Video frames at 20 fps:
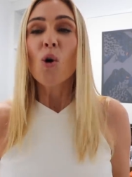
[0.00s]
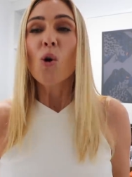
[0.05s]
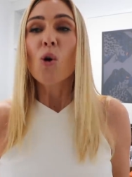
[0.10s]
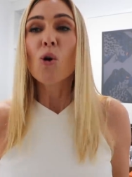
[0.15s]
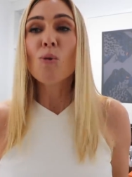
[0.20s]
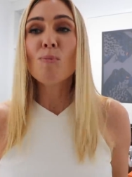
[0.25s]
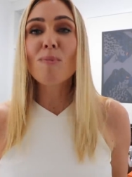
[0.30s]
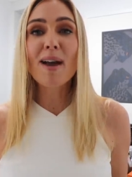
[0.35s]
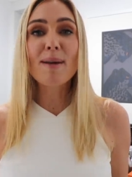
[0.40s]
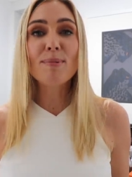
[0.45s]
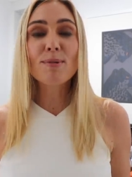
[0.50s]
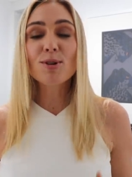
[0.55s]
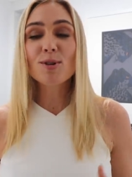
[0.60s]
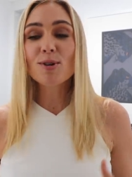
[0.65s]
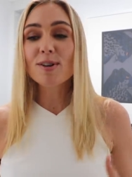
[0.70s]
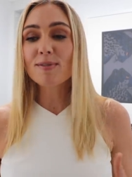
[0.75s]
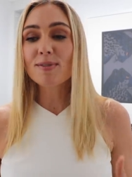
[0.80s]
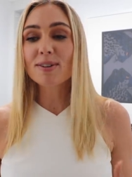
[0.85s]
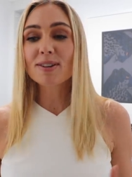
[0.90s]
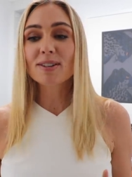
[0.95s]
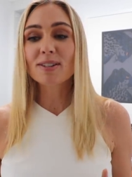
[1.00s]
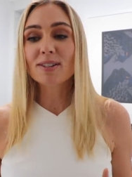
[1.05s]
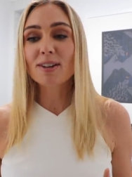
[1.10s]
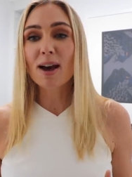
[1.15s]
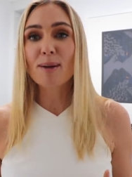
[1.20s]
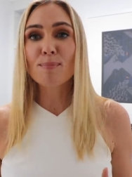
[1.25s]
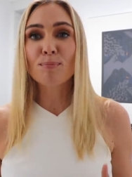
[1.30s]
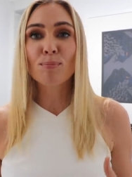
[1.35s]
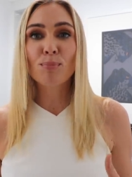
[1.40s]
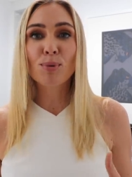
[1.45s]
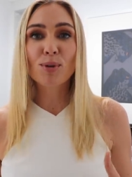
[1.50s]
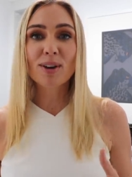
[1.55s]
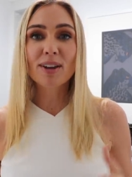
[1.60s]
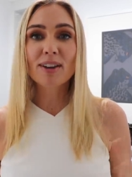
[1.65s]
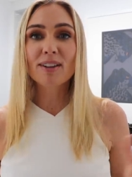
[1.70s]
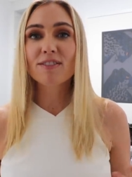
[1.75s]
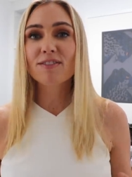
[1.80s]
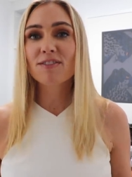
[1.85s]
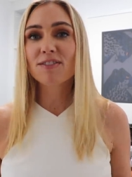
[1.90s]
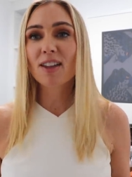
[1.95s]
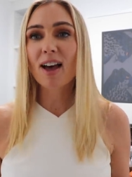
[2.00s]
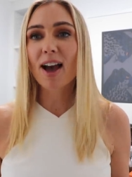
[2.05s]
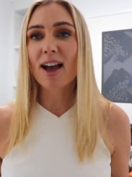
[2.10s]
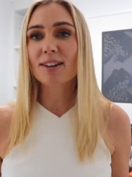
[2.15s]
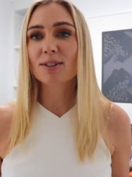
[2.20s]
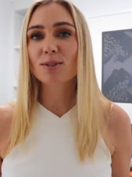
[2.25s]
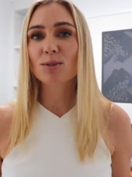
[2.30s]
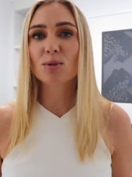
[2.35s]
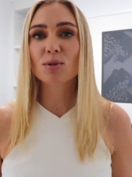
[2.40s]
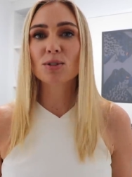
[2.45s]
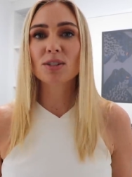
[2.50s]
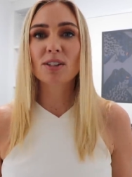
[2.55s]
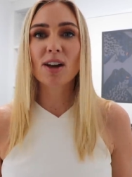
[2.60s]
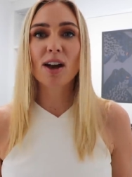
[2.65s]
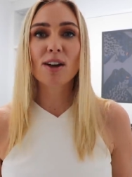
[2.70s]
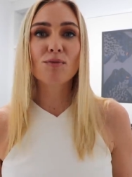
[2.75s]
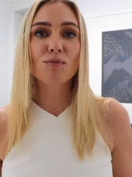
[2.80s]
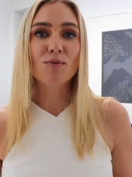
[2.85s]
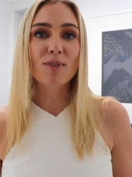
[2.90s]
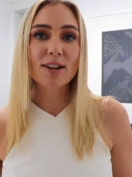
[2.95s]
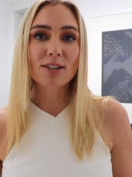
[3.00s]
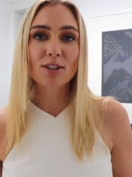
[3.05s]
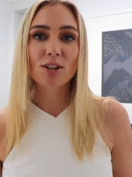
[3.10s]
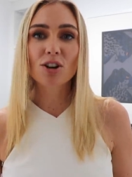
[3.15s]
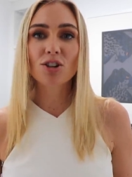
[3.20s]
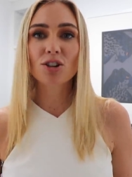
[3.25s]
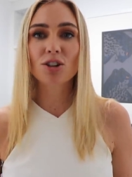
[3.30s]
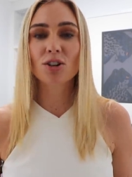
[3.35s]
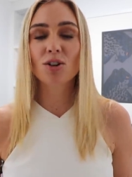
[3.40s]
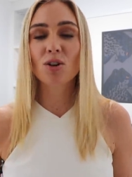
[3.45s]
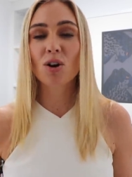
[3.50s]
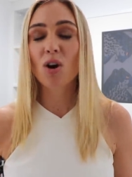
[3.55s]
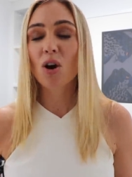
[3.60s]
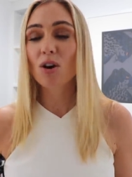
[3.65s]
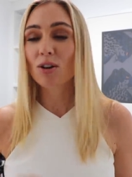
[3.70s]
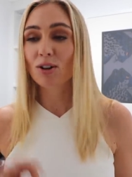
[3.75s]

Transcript: or maybe you even start booking flights or start researching